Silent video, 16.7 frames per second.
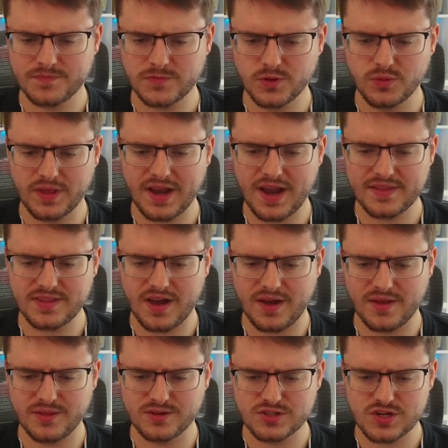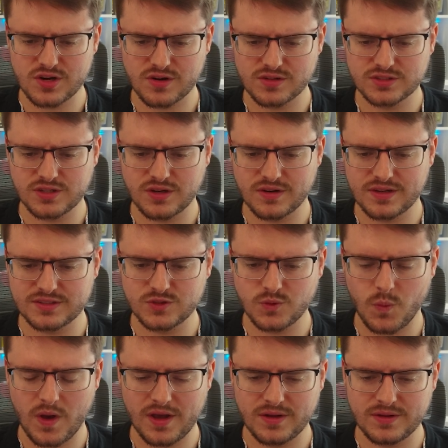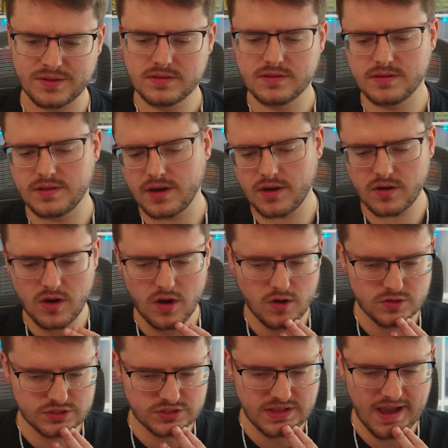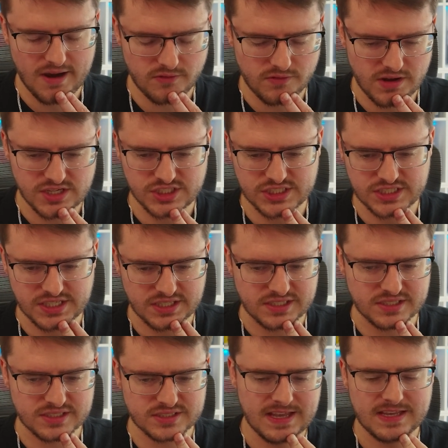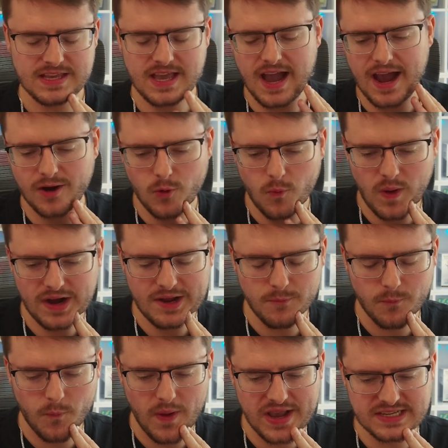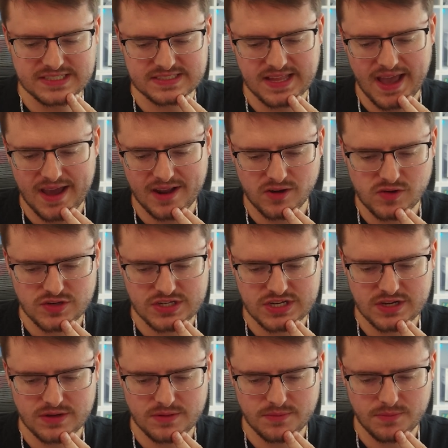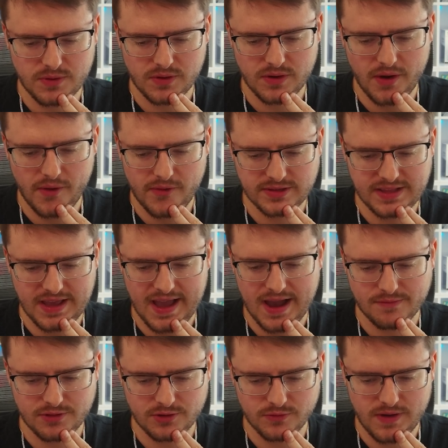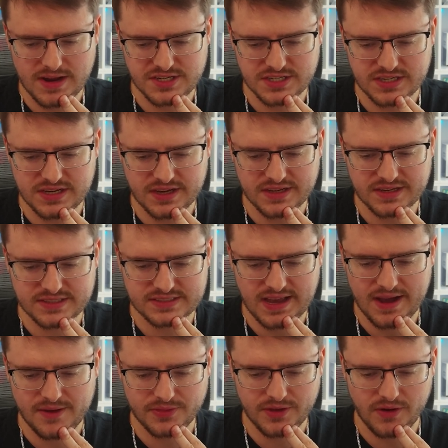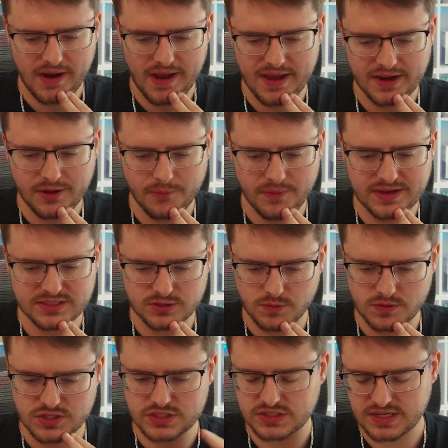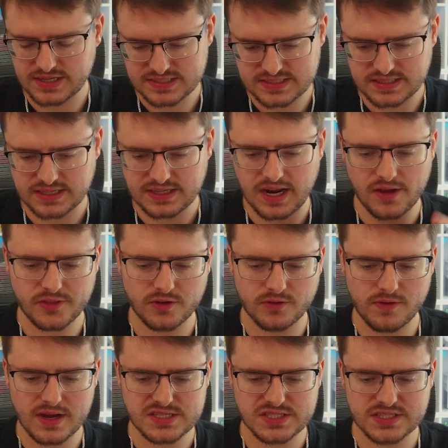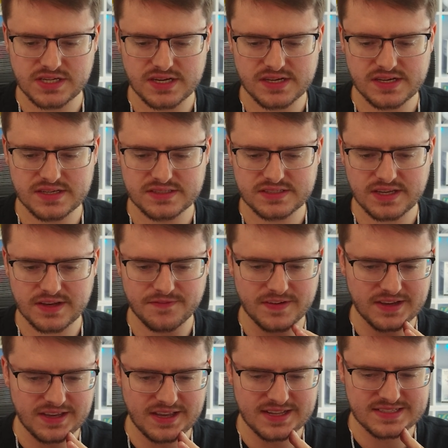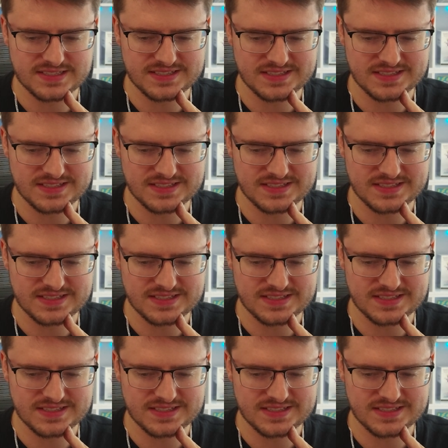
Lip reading: Ooh, they got the other Charizard as well. There goes that Regigigas. Yeah, I don't want to waste energy. We're going to have the Regigigas out there anyway, so we're just gonna send out the Regigigas. If it gets